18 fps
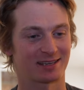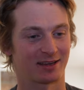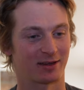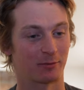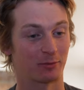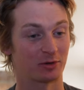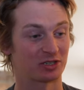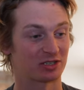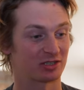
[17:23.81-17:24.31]

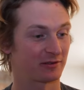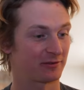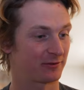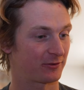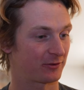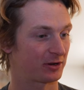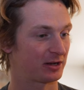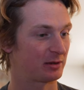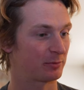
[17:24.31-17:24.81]
um, which is a
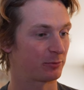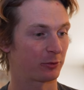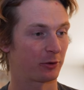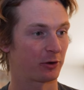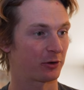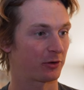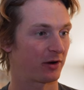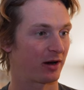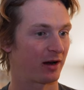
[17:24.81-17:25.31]
free
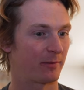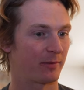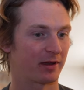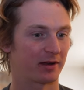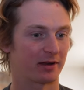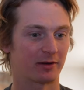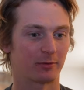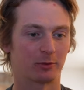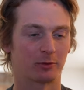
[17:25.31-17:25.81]
program
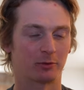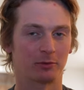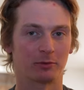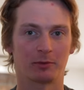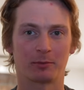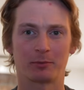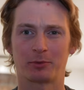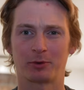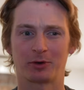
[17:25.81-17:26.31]
and I
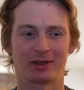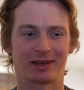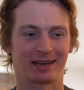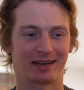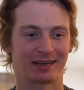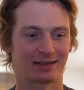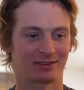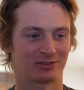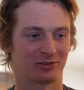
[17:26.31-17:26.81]
will put a
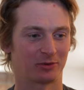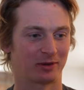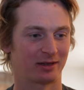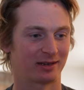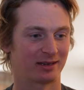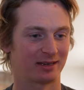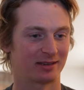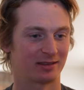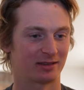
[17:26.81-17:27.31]
link to
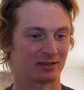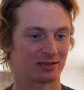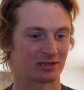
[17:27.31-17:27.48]
it in the